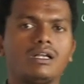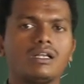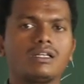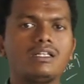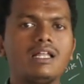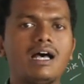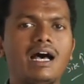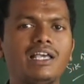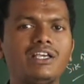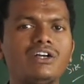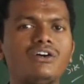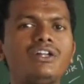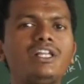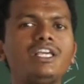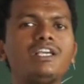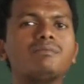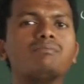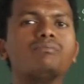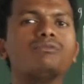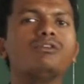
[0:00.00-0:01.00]
the
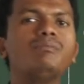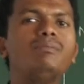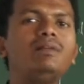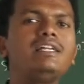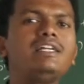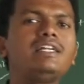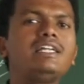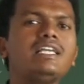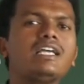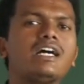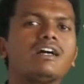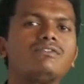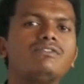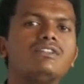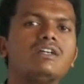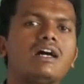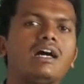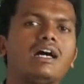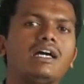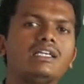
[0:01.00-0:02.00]
ionic mobility of
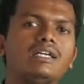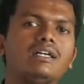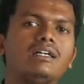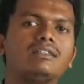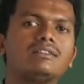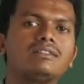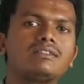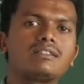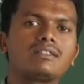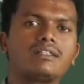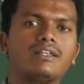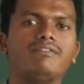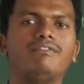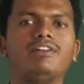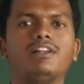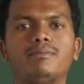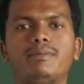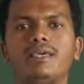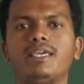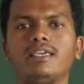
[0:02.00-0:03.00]
the ions
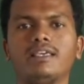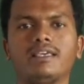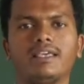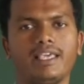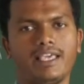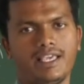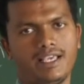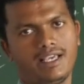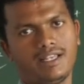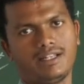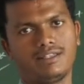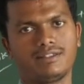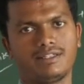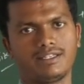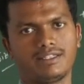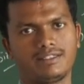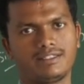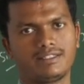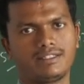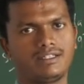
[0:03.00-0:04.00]
will be
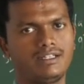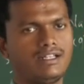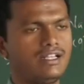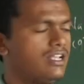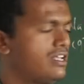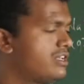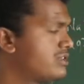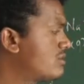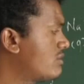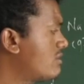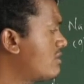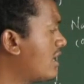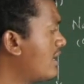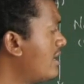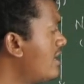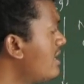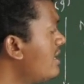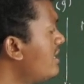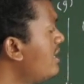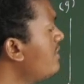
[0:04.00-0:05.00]
increases. So
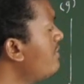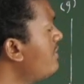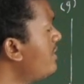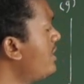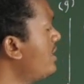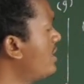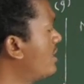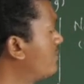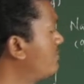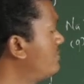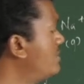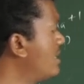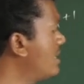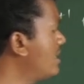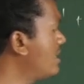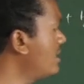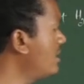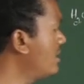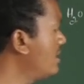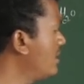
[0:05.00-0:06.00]
conductivity of
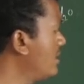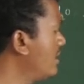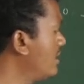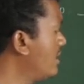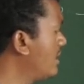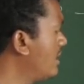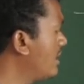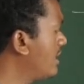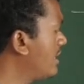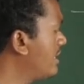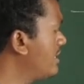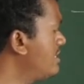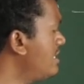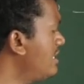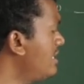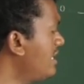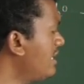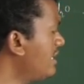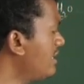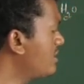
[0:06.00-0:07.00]
the
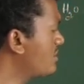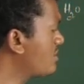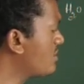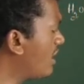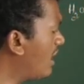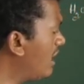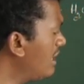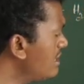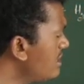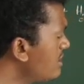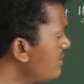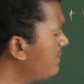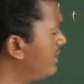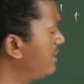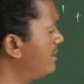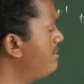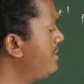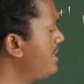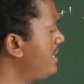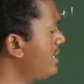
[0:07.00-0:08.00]
resultant salts
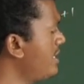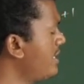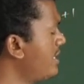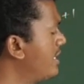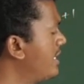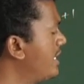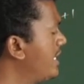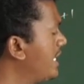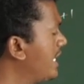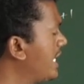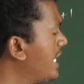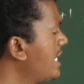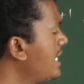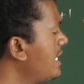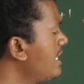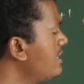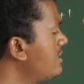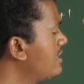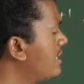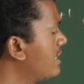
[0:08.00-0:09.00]
will be
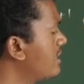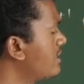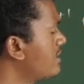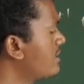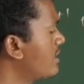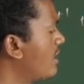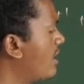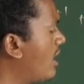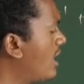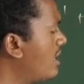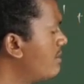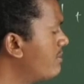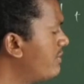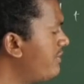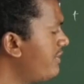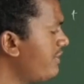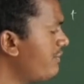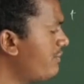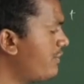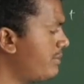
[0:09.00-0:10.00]
increases on
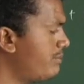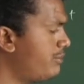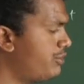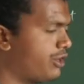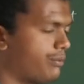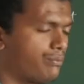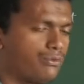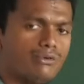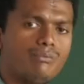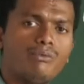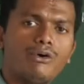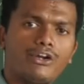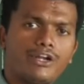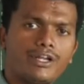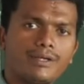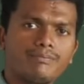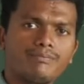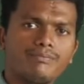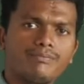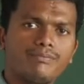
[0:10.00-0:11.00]
moving from top to
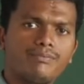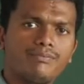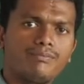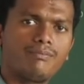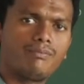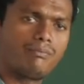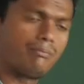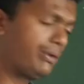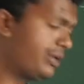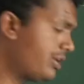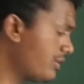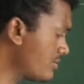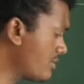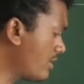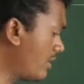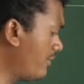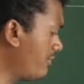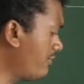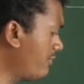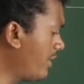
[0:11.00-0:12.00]
bottom, because
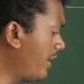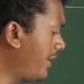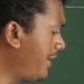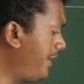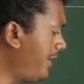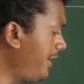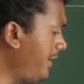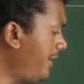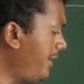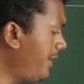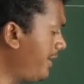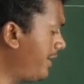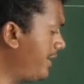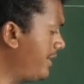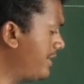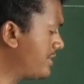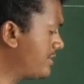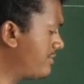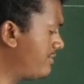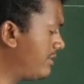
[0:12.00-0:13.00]
of hydrated
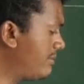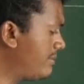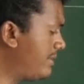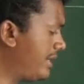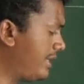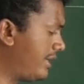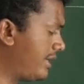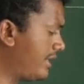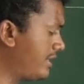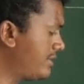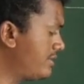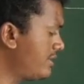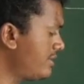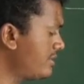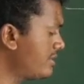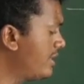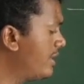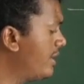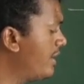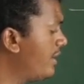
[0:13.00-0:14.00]
radius will be decreases.